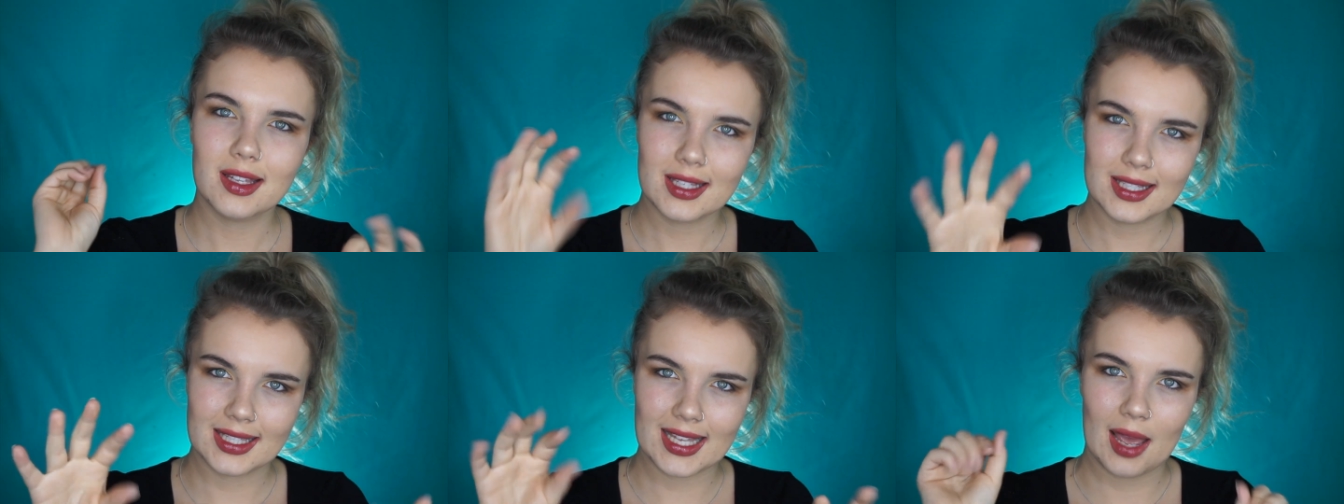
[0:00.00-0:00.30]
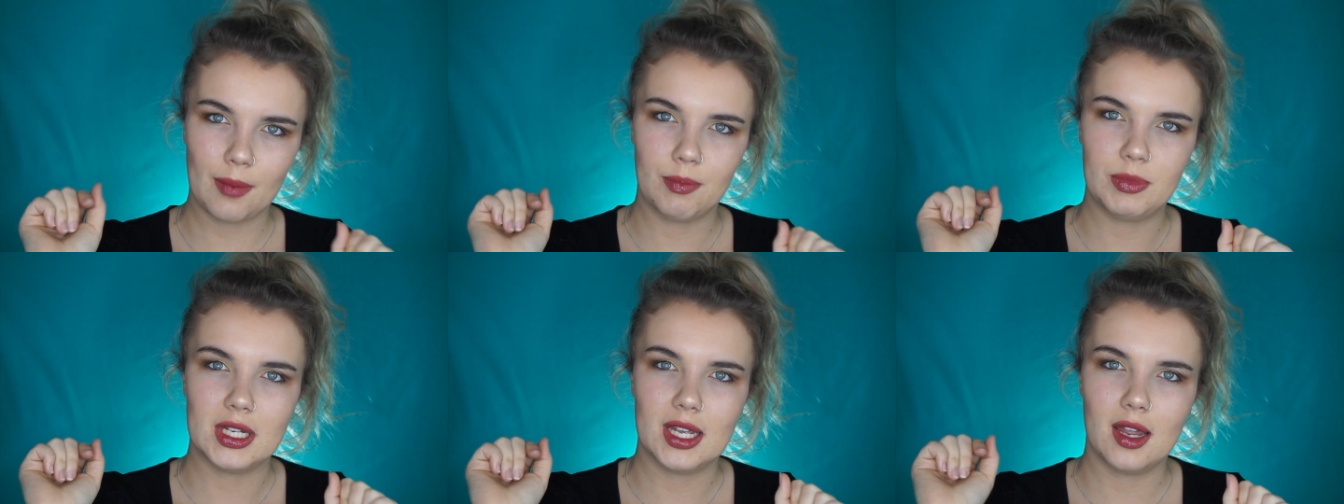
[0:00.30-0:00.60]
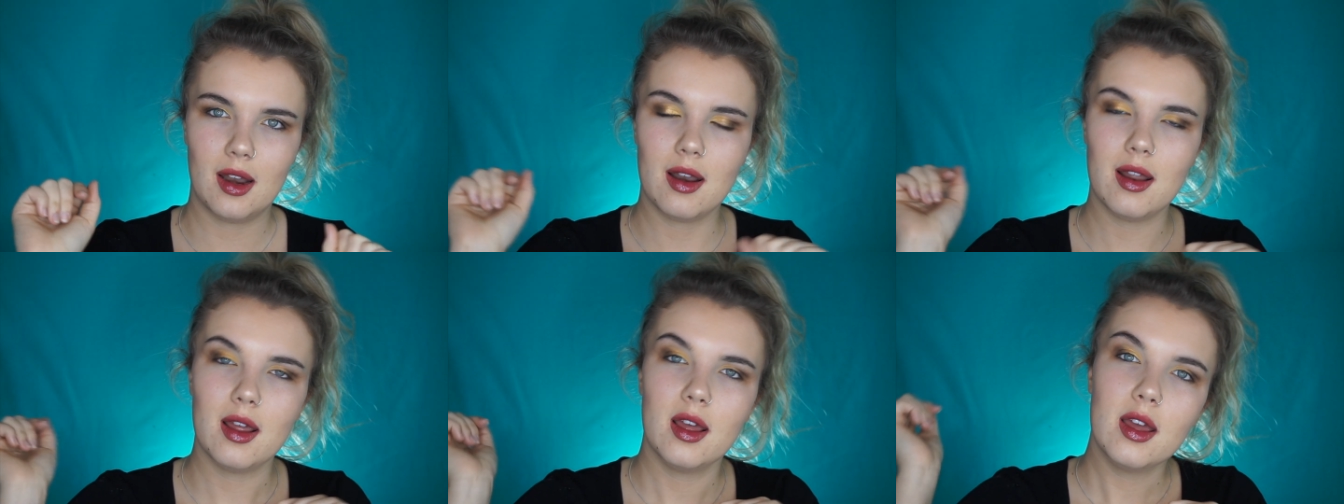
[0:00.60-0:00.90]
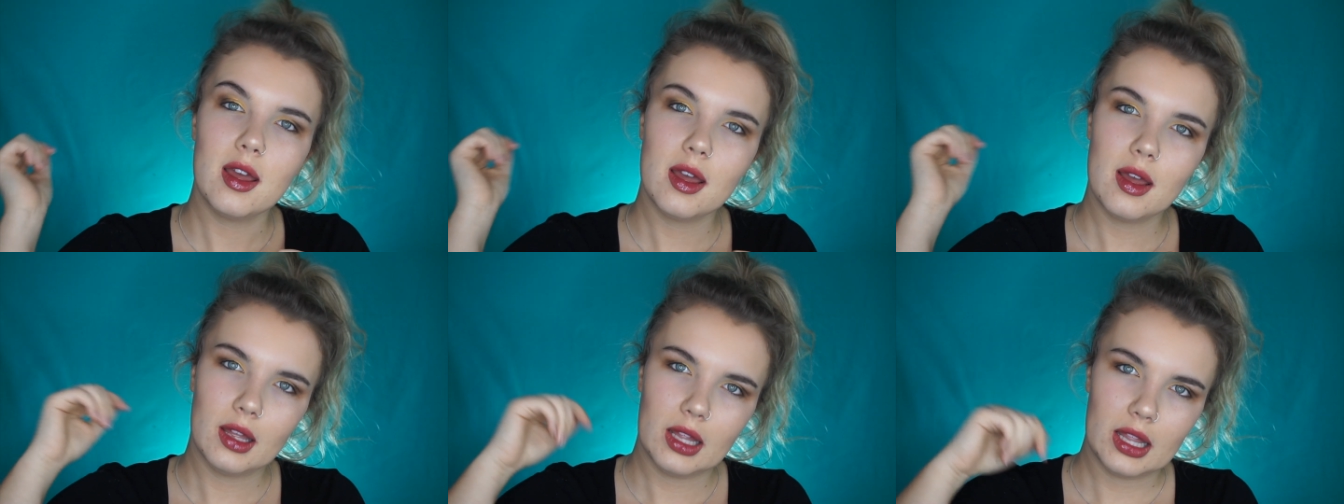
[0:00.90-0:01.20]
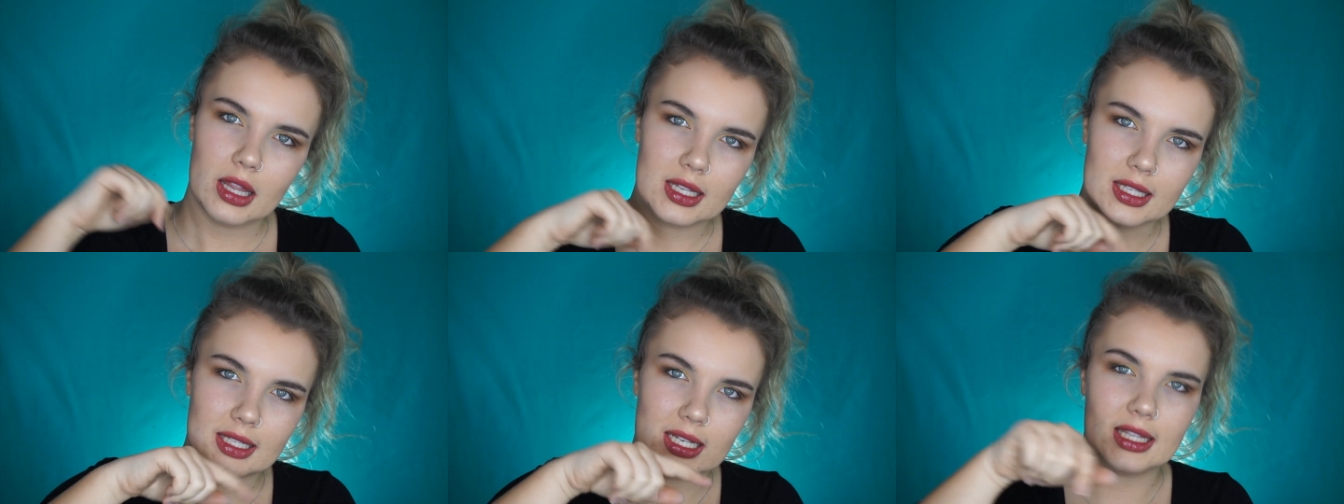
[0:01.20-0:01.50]
zapped it,
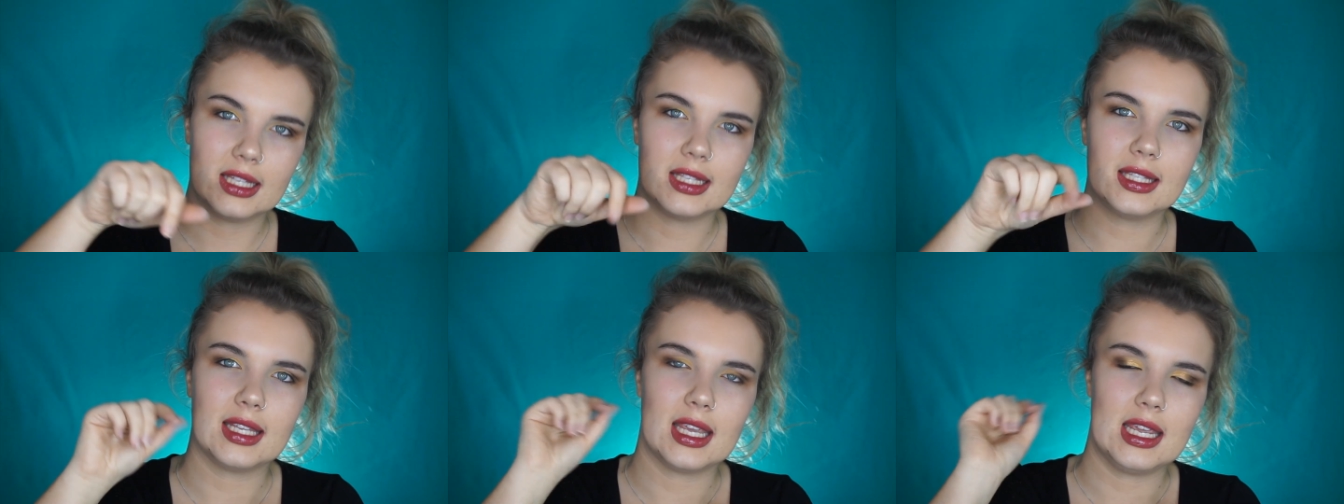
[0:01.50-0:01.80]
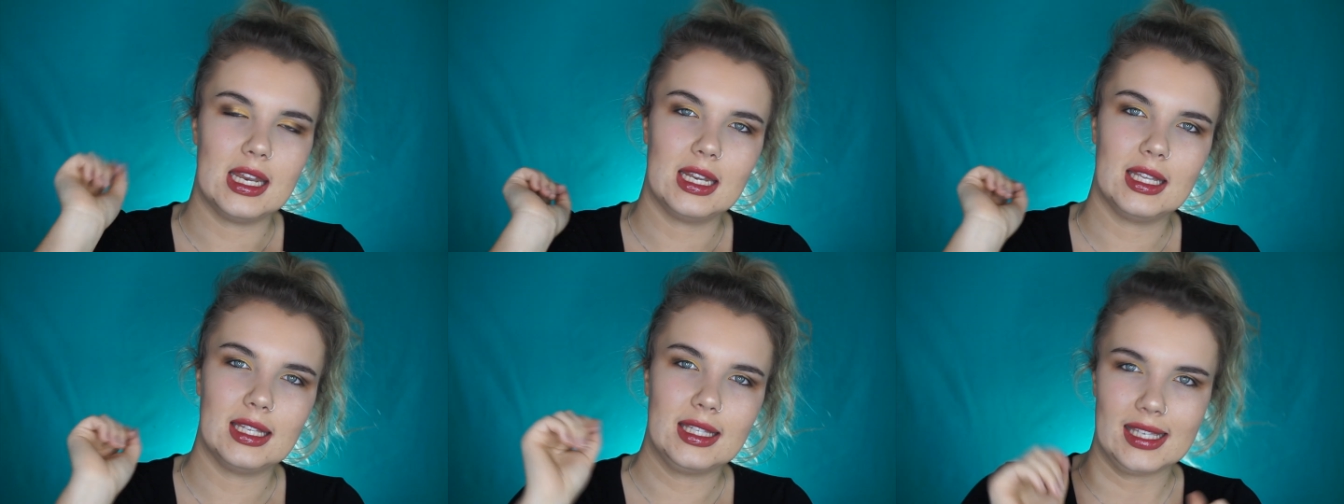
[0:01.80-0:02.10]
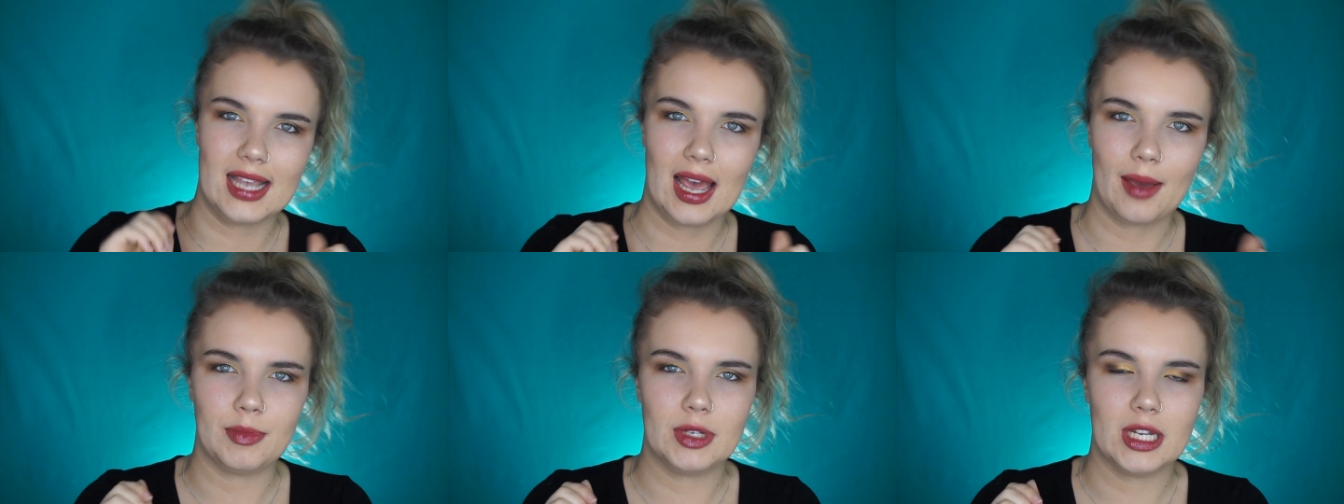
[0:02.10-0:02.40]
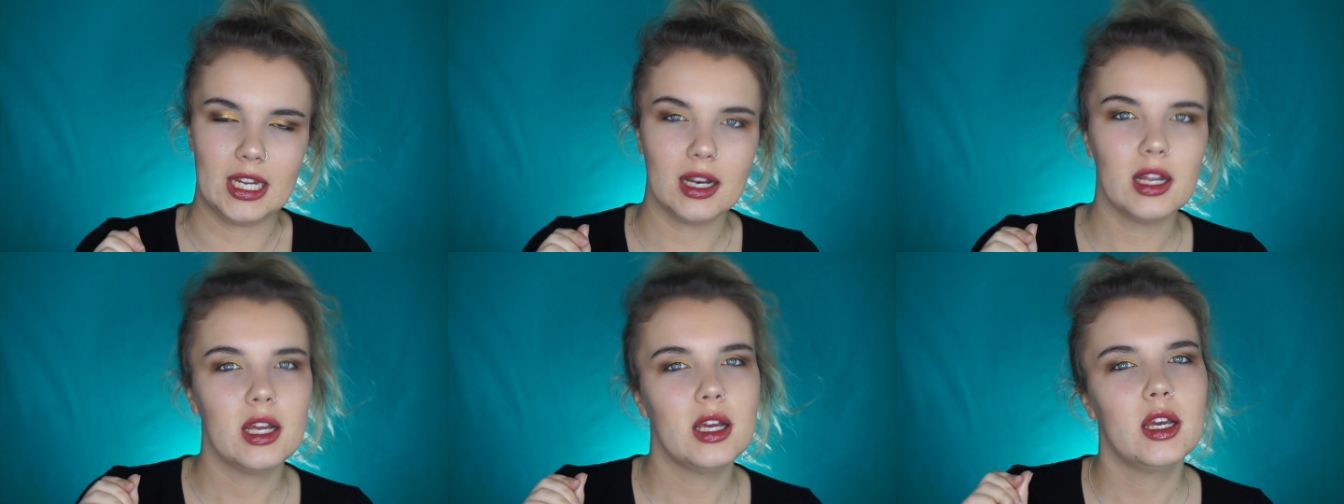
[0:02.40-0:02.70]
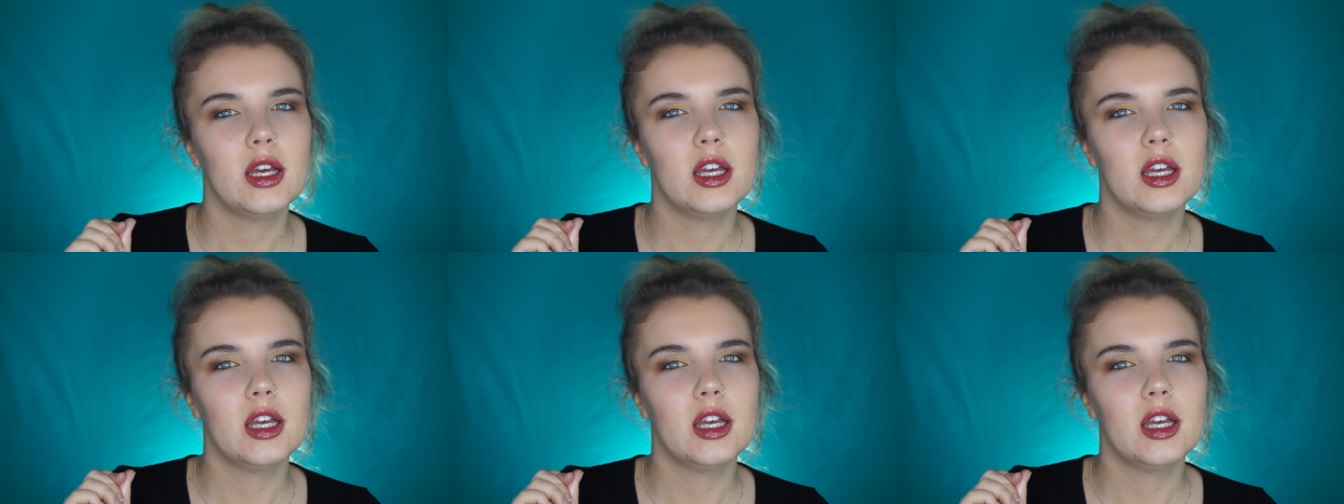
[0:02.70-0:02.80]
did the skin, zapped it.